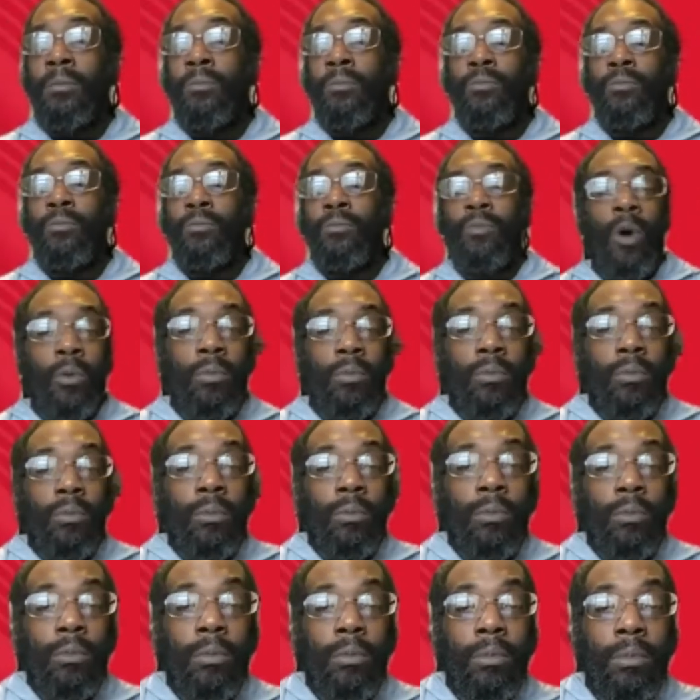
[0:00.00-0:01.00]
well,
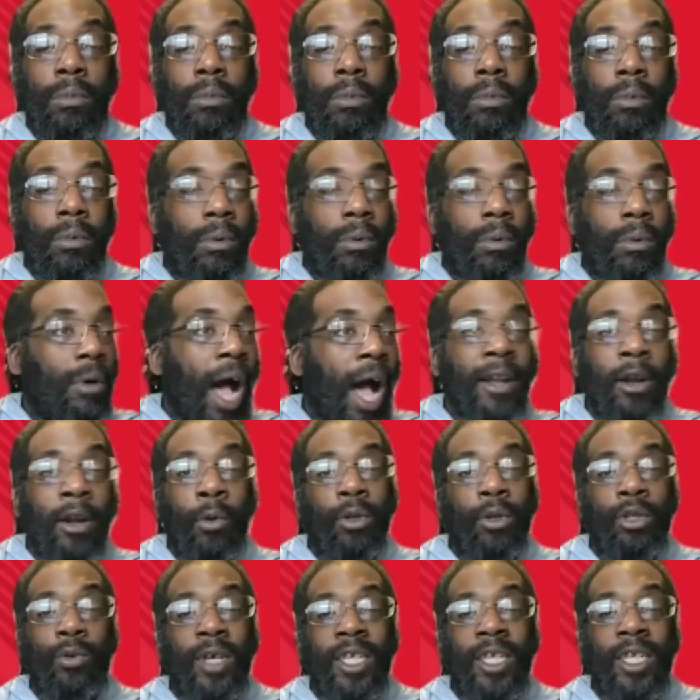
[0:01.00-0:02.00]
I know
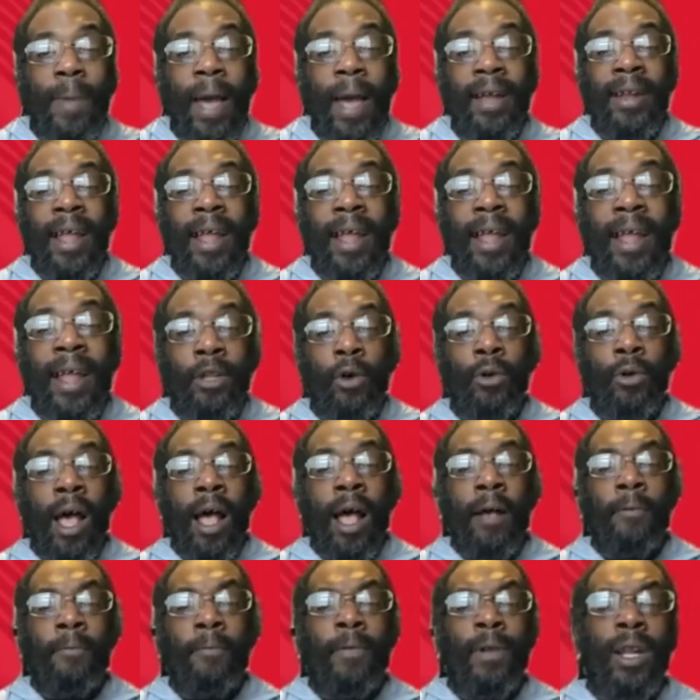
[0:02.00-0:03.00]
what to expect now, don't
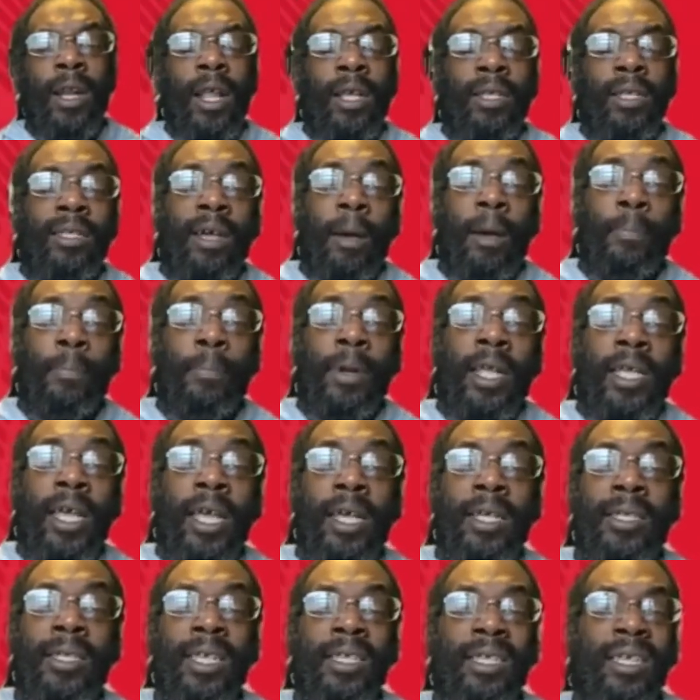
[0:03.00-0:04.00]
I? For the next couple of
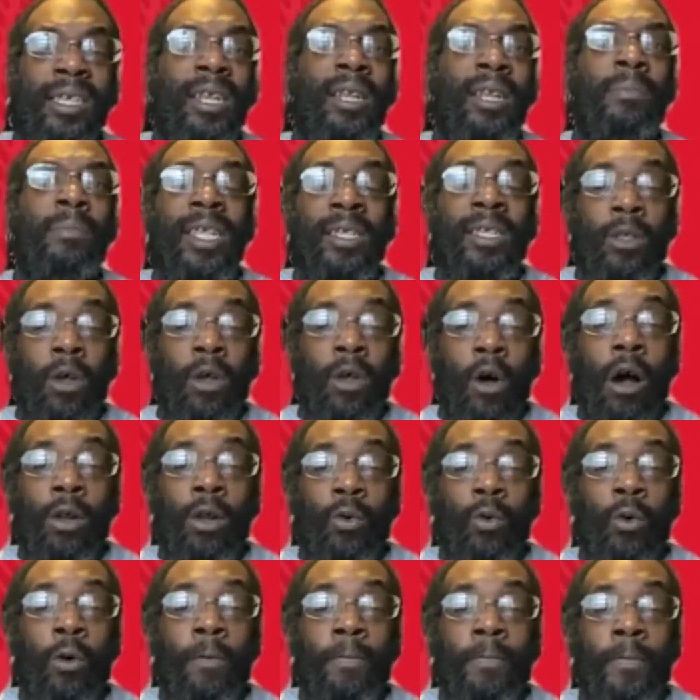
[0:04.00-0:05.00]
years, there's going to be these
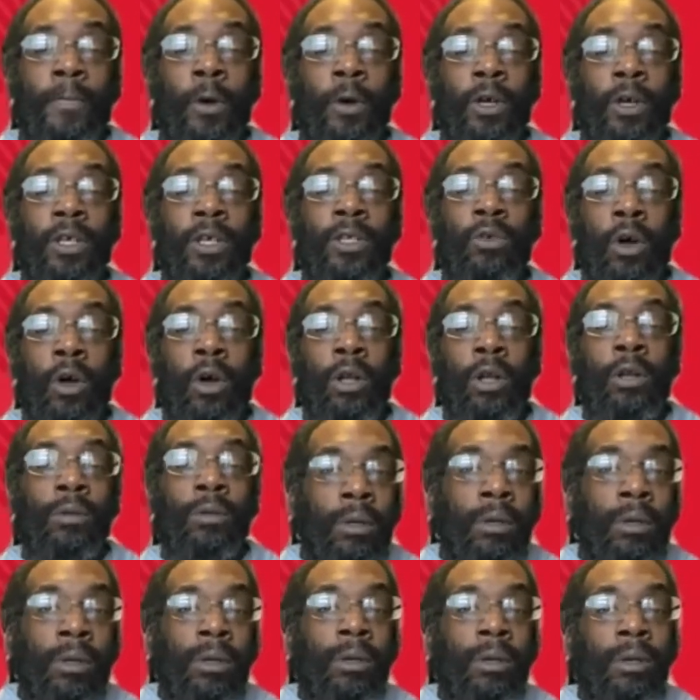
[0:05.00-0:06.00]
hardcore focus on
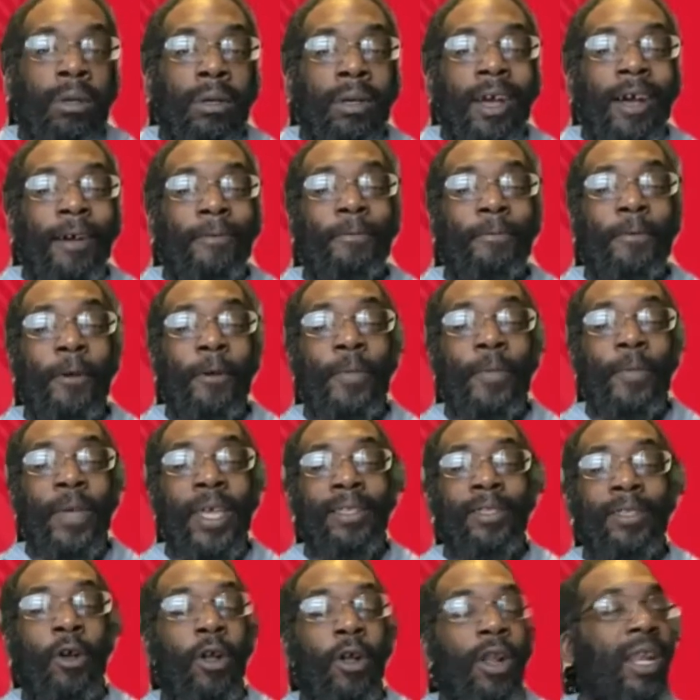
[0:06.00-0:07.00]
Afro
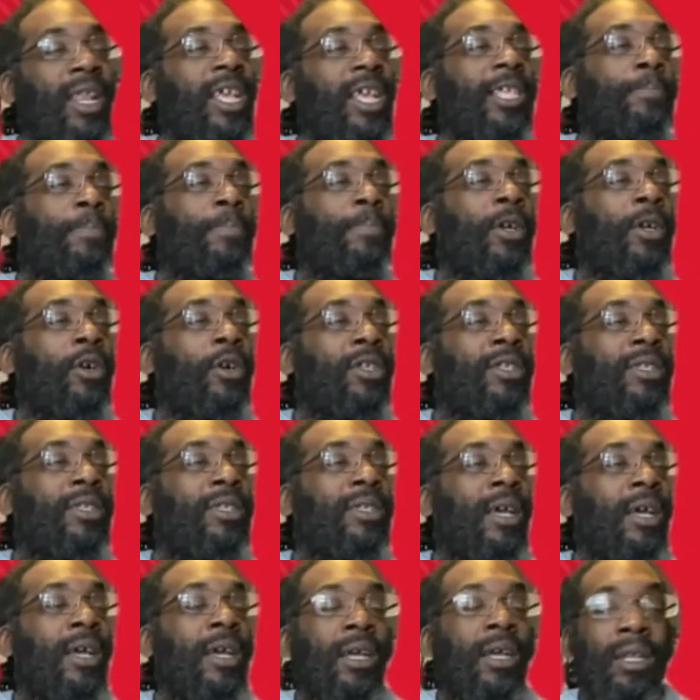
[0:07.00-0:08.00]
beats, not least
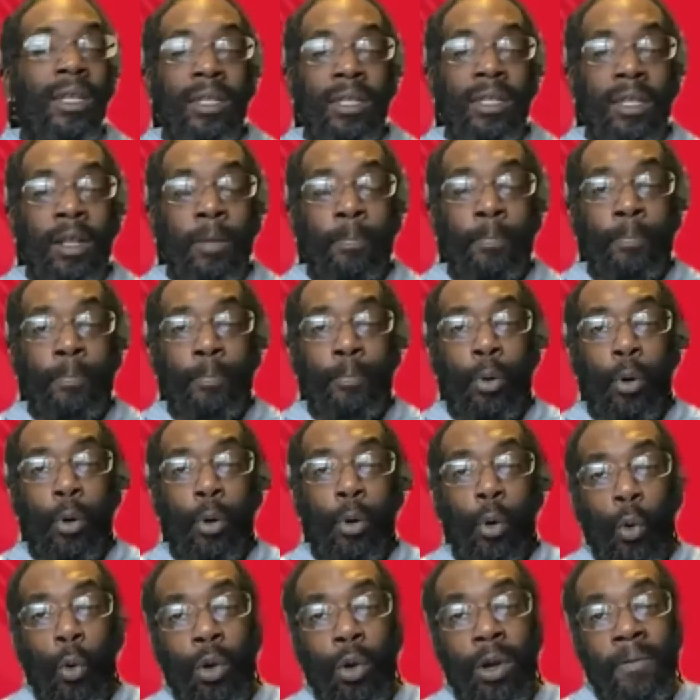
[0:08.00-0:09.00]
because the
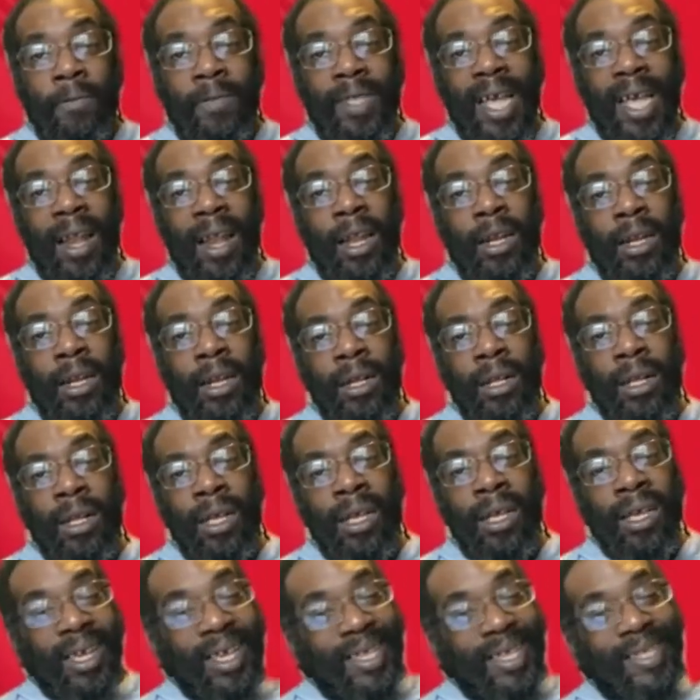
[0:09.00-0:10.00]
pool of talent
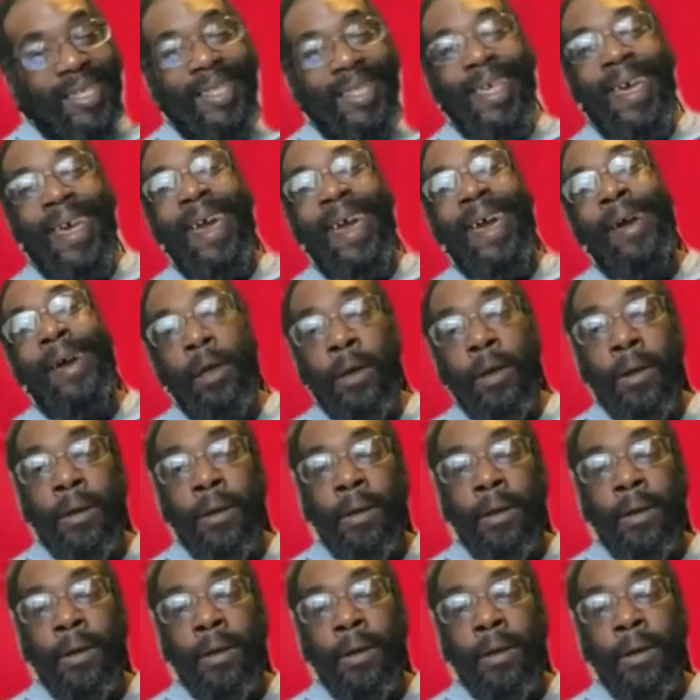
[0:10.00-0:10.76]
is there,